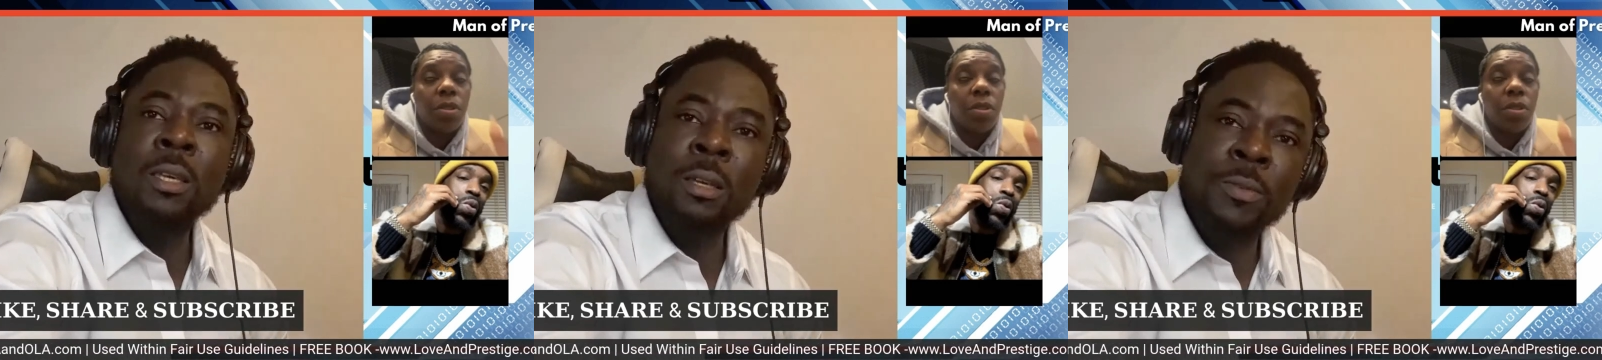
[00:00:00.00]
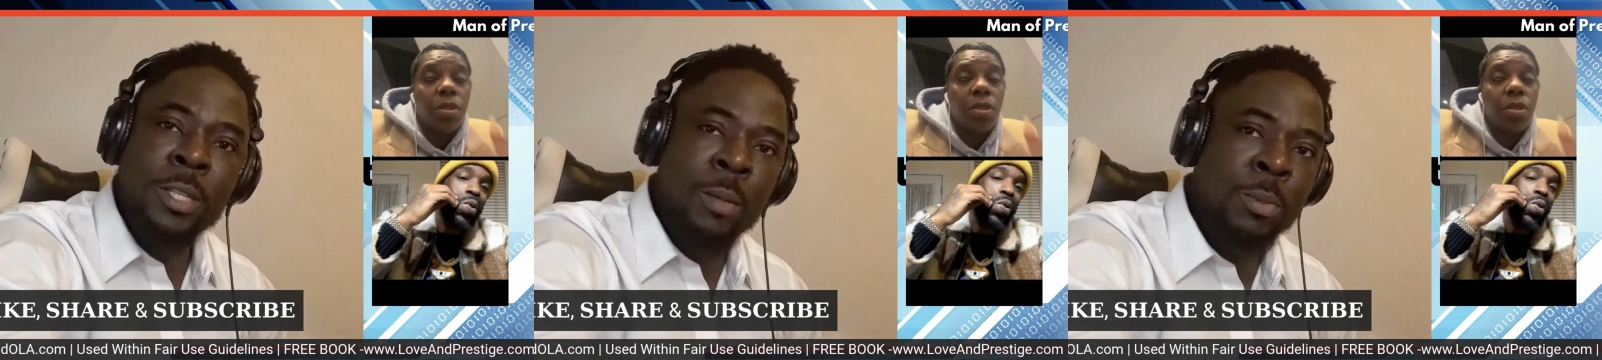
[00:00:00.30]
Speaker 1: if
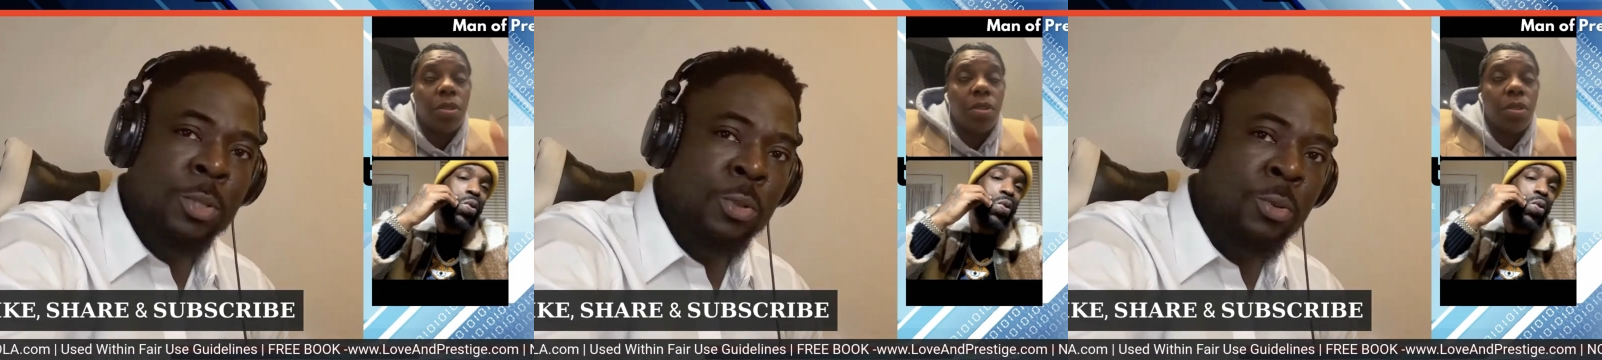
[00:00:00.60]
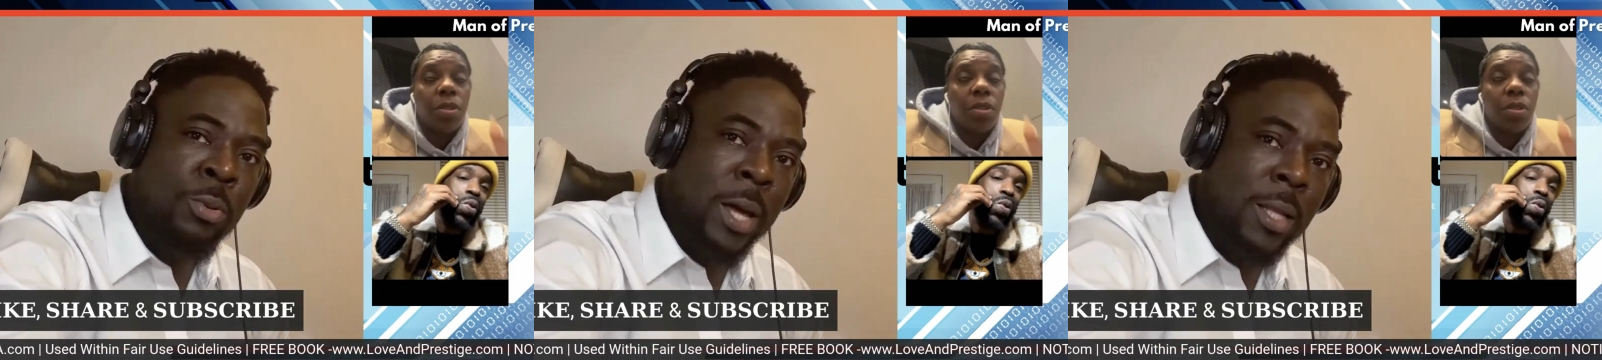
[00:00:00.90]
he's able to do
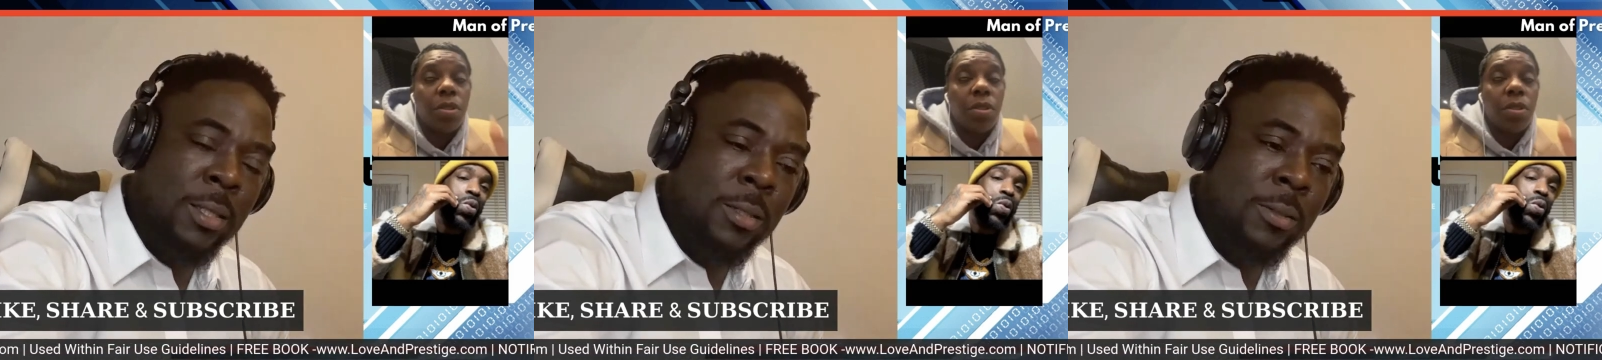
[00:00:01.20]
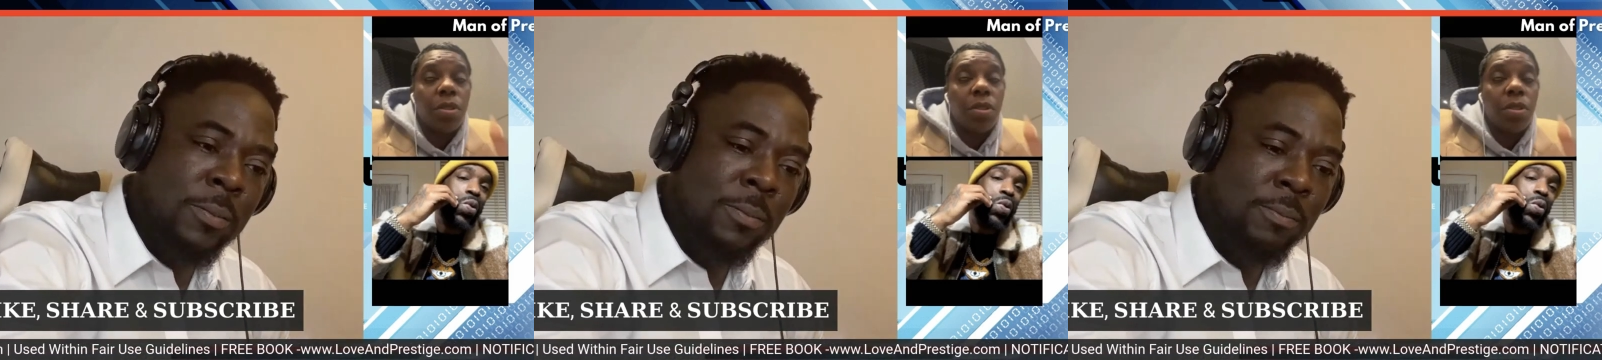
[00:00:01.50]
that.
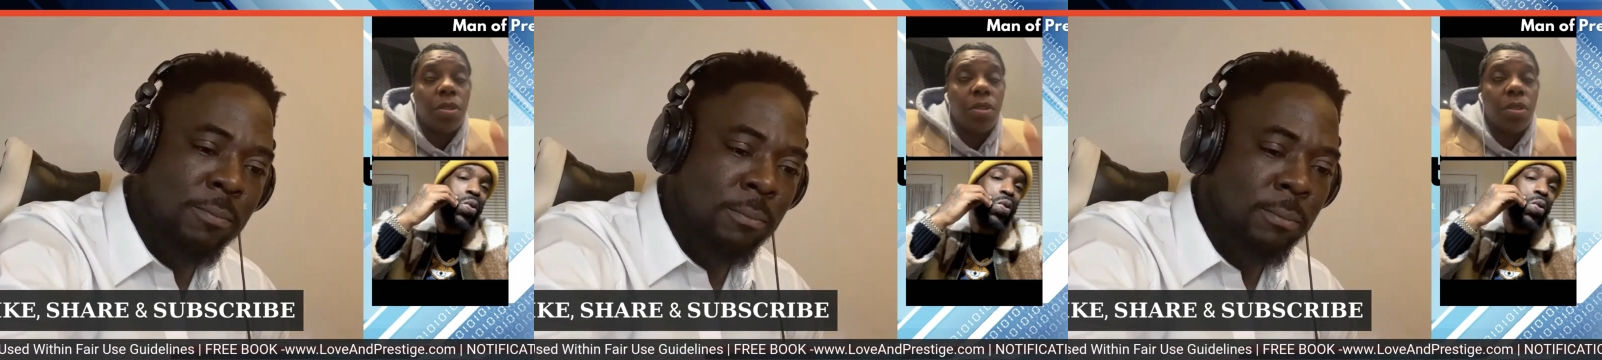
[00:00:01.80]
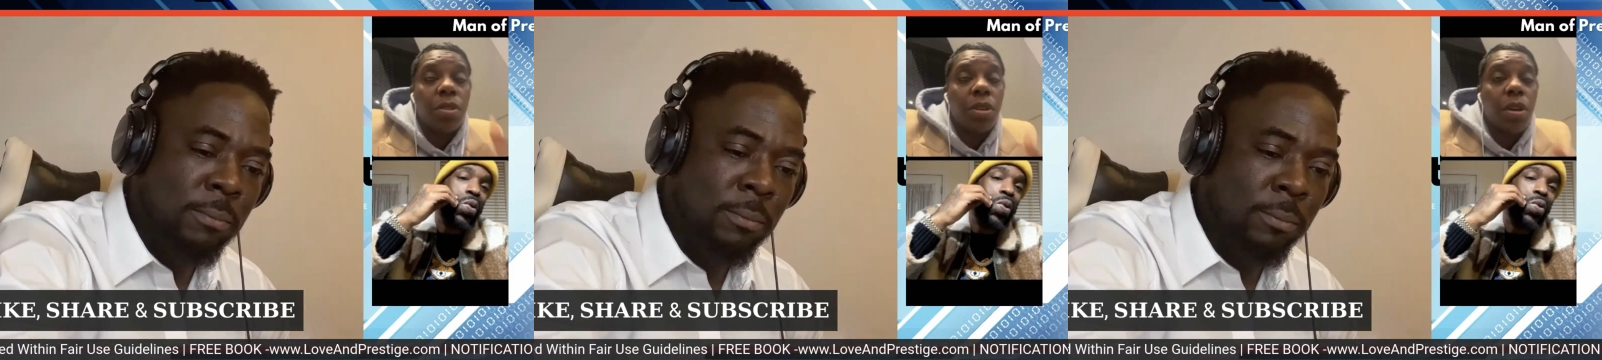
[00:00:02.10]

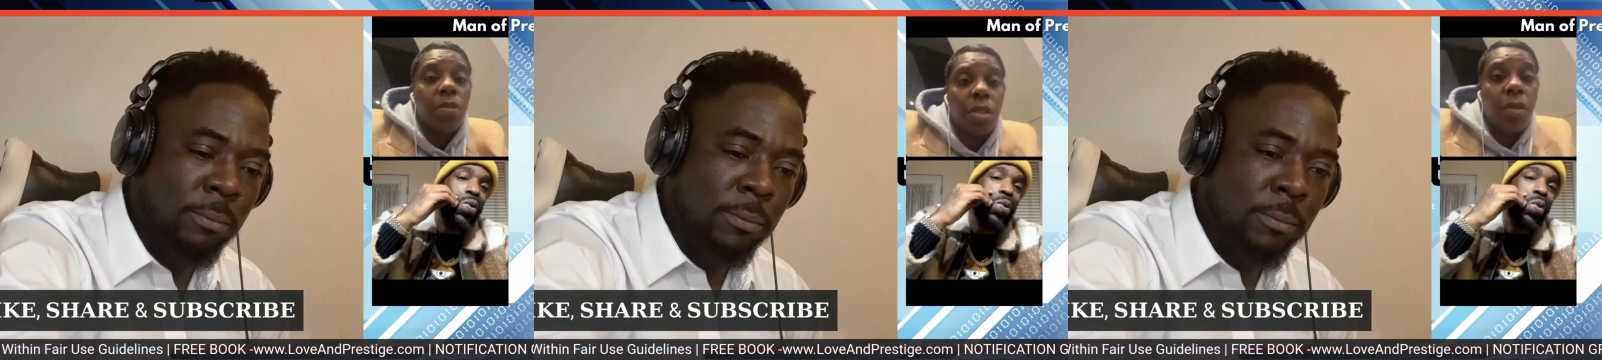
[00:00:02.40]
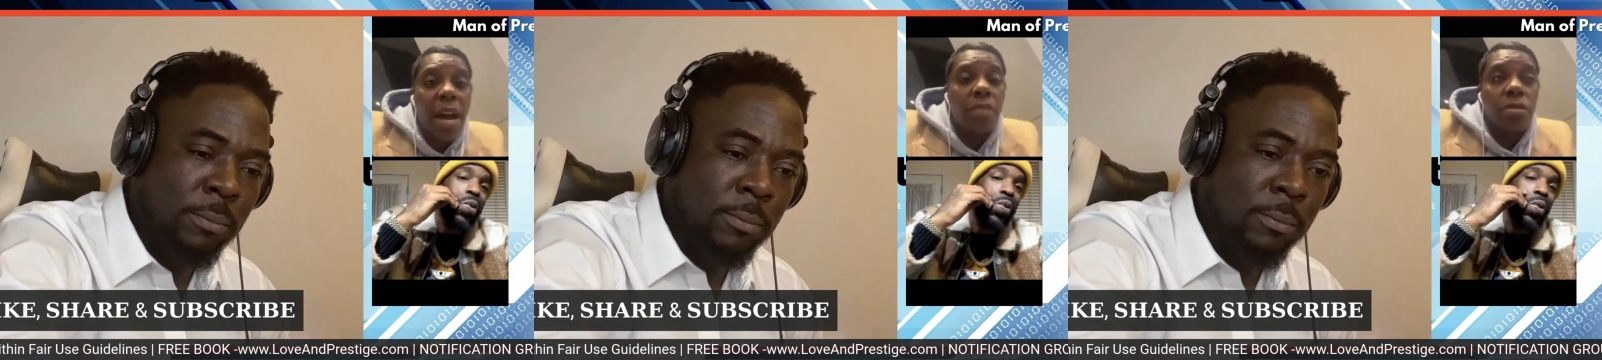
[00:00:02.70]
Speaker 2: You don't know
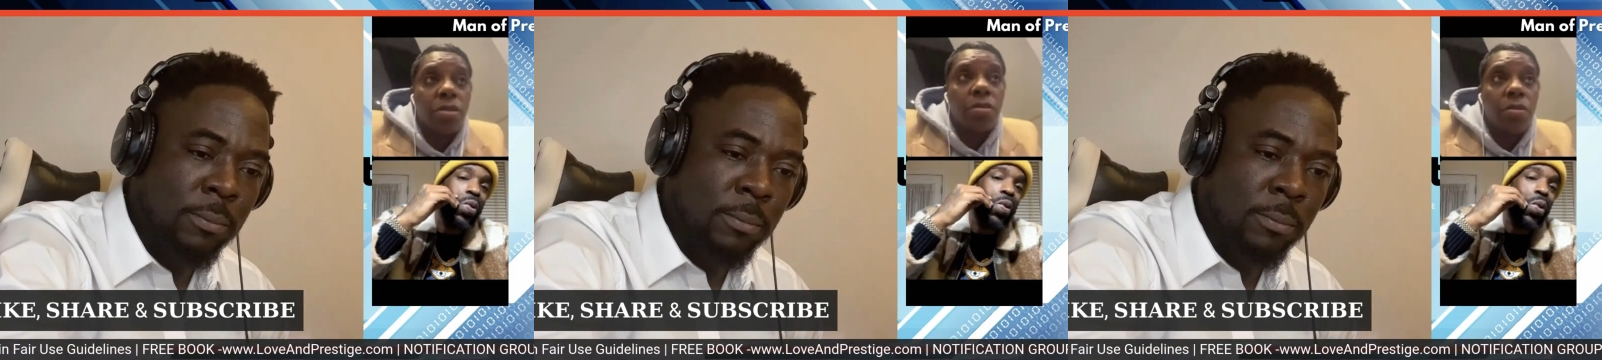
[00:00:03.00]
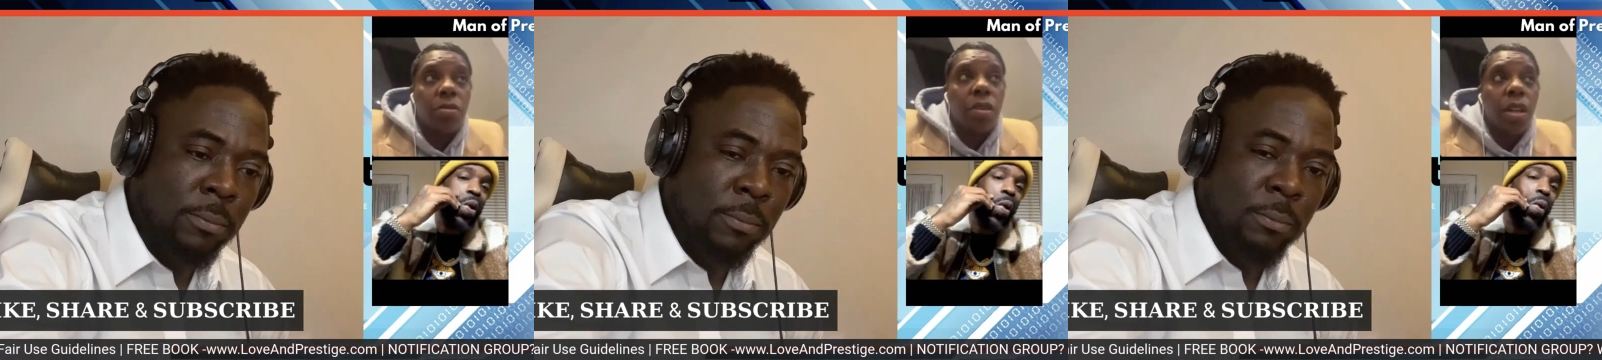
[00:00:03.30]
how
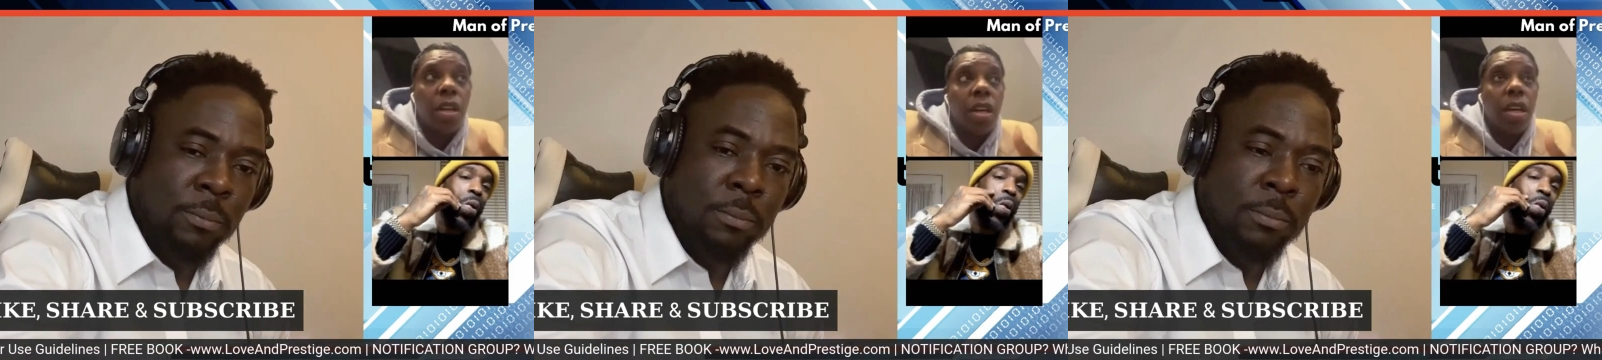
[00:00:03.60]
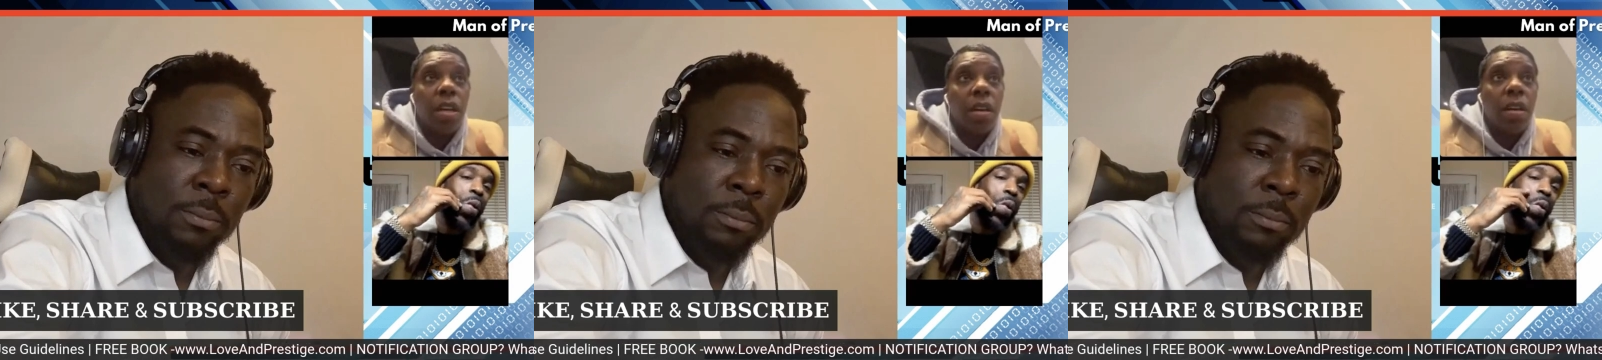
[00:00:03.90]
to,
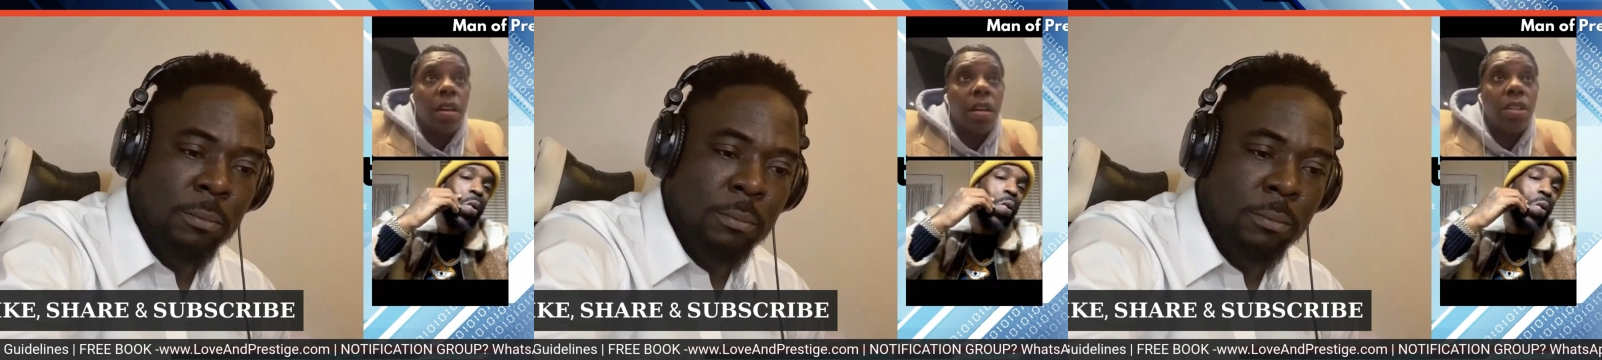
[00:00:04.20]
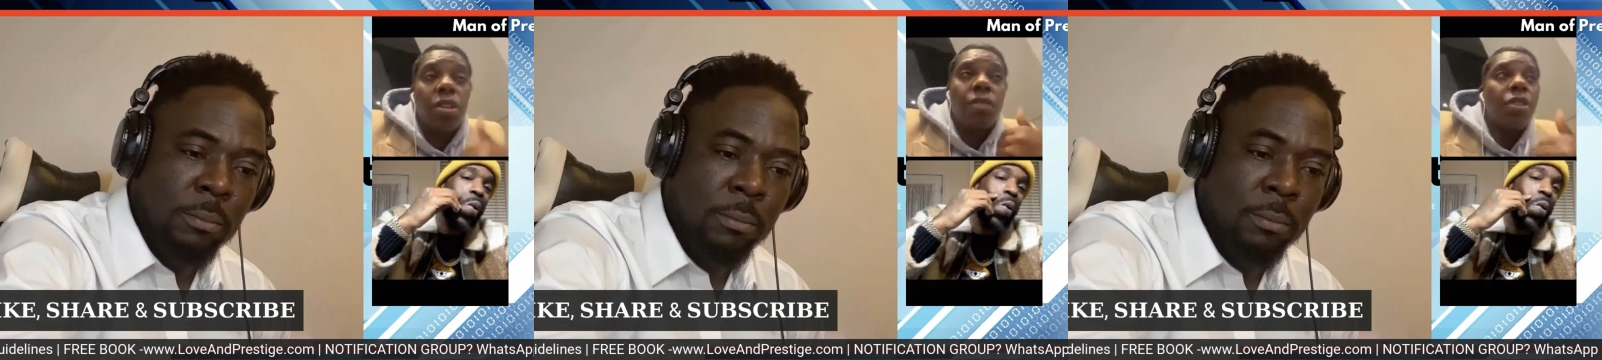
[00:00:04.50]
if